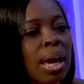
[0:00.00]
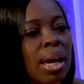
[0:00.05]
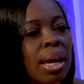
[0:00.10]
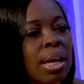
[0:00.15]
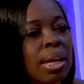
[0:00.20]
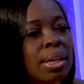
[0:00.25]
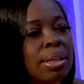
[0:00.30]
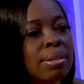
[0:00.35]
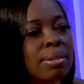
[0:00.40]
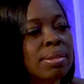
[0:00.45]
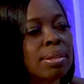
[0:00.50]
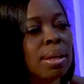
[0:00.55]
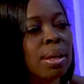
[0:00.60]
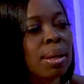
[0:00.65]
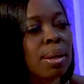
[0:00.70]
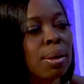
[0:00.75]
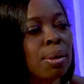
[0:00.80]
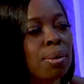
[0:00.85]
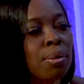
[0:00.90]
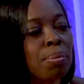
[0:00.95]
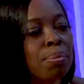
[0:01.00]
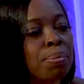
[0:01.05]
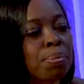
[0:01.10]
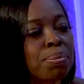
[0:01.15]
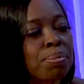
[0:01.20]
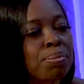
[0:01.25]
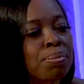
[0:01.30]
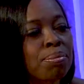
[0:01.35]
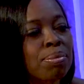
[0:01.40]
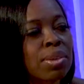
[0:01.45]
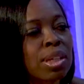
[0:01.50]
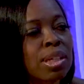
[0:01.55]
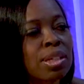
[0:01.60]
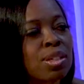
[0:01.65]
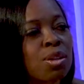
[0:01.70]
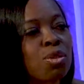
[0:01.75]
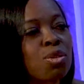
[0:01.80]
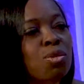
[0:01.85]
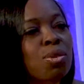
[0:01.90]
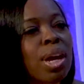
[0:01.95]
and um,
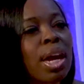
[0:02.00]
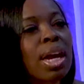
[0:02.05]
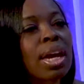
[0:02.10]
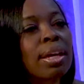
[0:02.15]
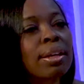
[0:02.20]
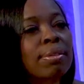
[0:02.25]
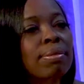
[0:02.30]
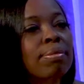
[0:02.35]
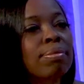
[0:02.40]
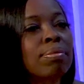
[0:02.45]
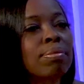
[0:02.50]
so you can't